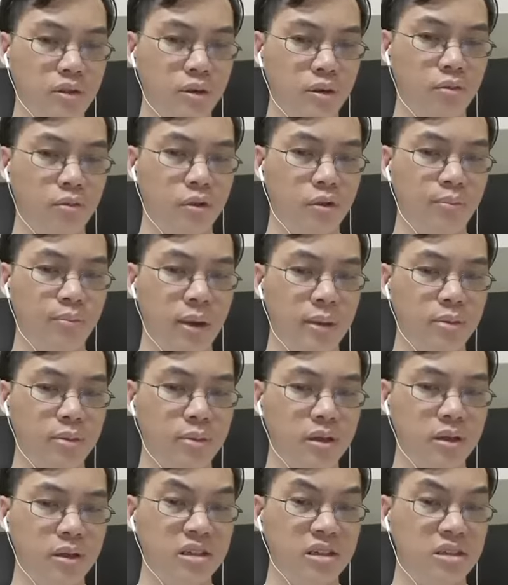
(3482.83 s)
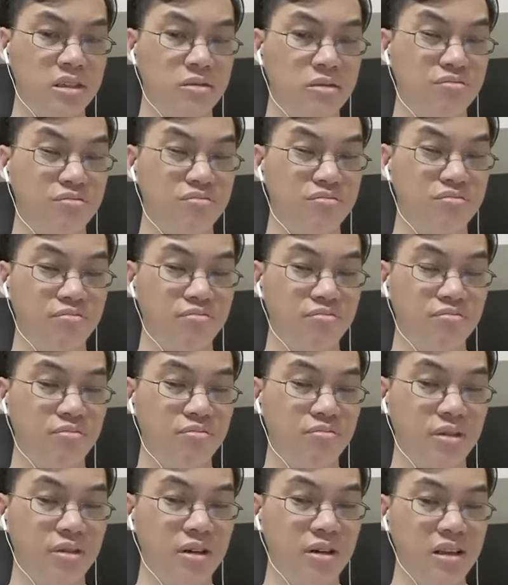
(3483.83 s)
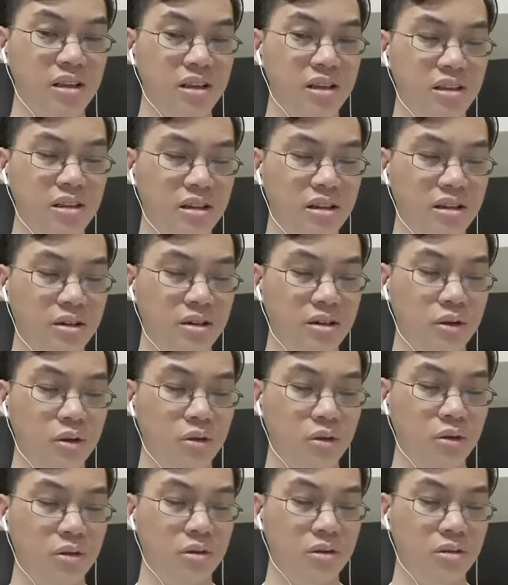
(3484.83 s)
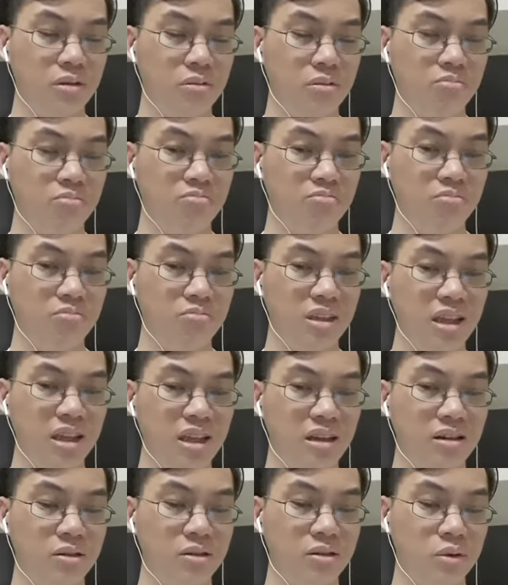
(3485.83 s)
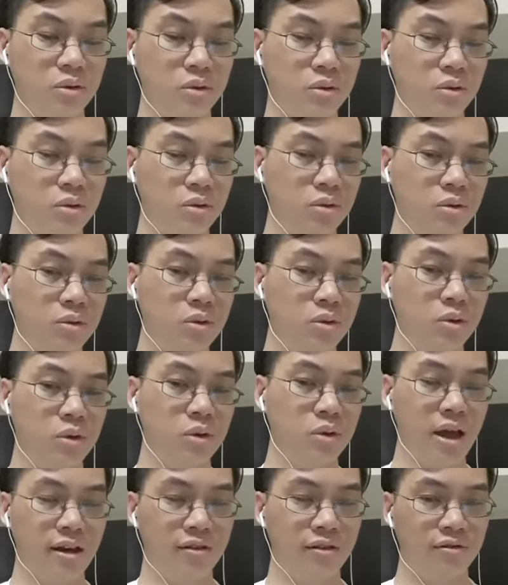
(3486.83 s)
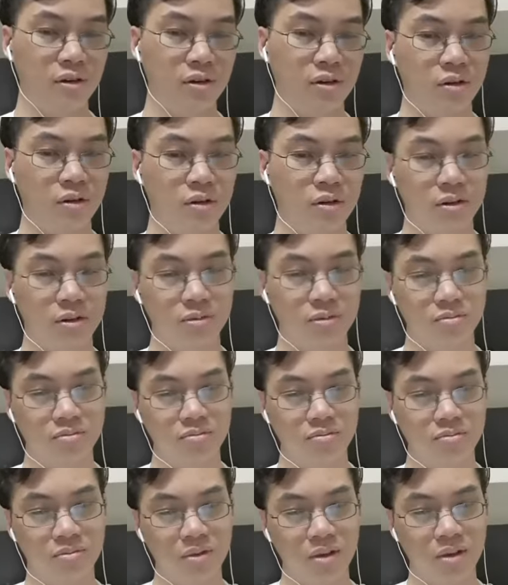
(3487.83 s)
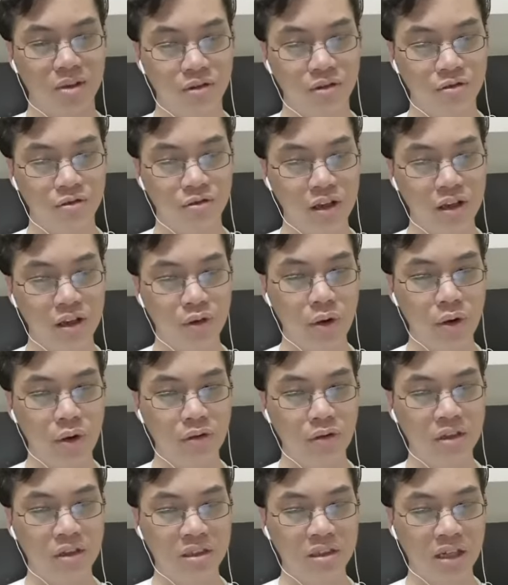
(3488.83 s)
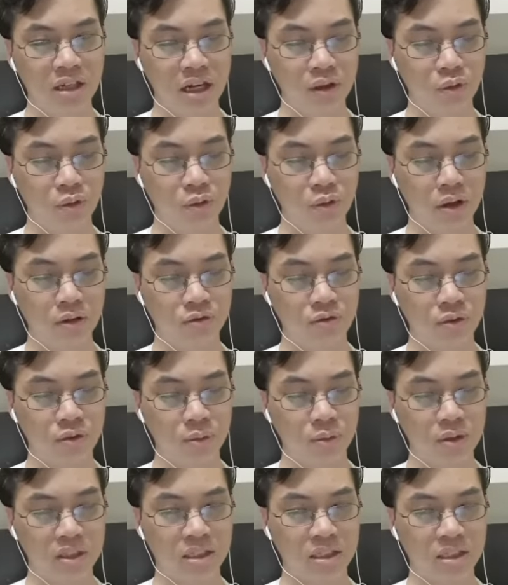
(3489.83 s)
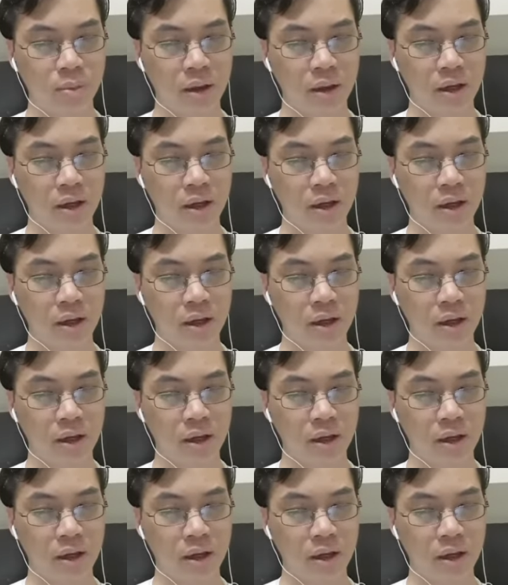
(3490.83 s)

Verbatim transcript: on paper, it's really not a good thing to, to have or not a really well designed one from this aspect.